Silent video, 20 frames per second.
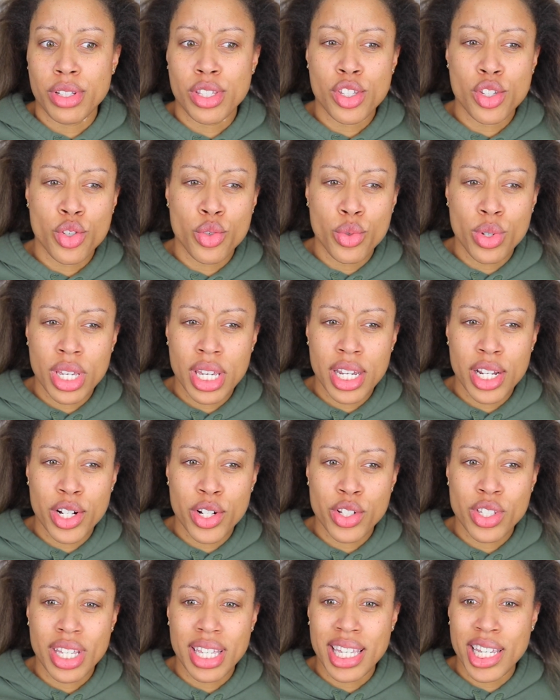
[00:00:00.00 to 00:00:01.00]
2
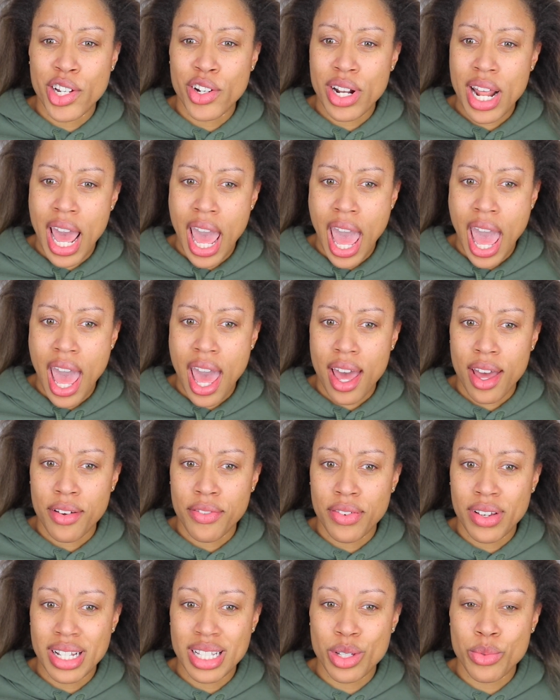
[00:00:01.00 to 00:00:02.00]
years, a year and a
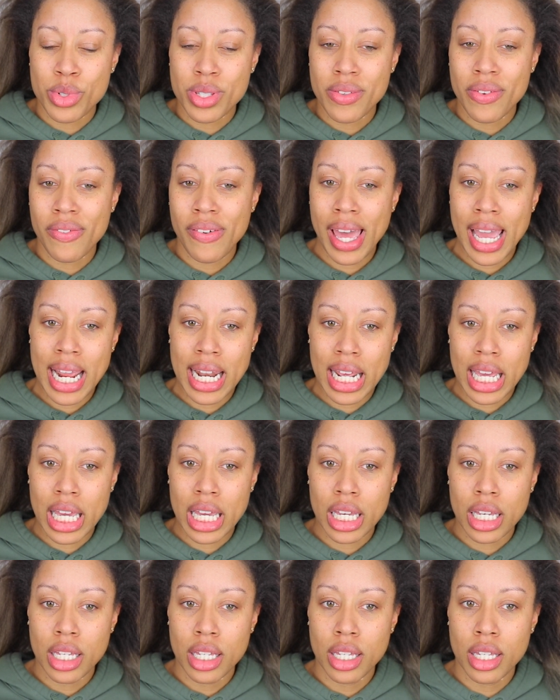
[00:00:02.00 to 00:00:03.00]
half, because it was
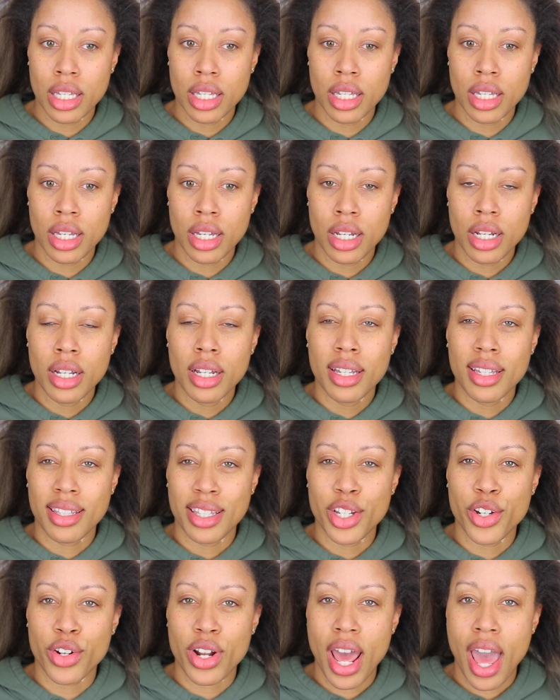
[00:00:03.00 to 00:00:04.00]
fading.
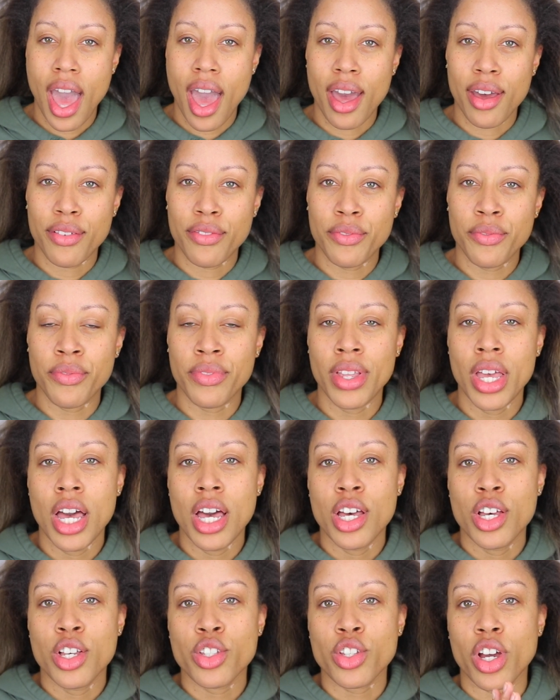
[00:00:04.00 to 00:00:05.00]
Year and a half.
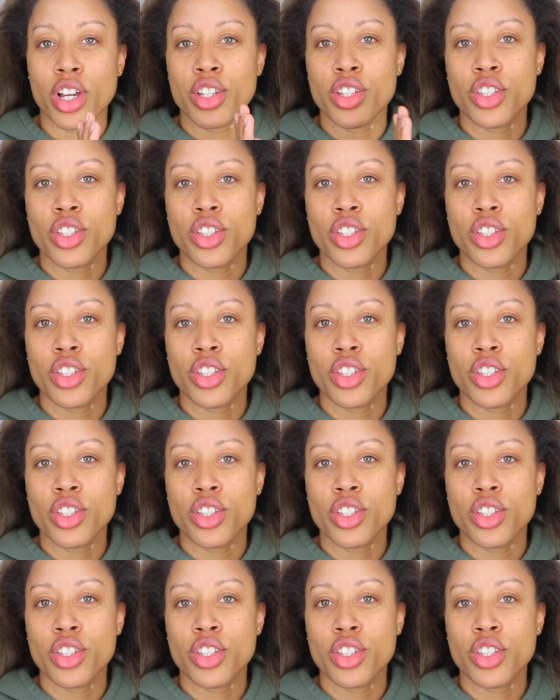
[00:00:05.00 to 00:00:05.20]
So I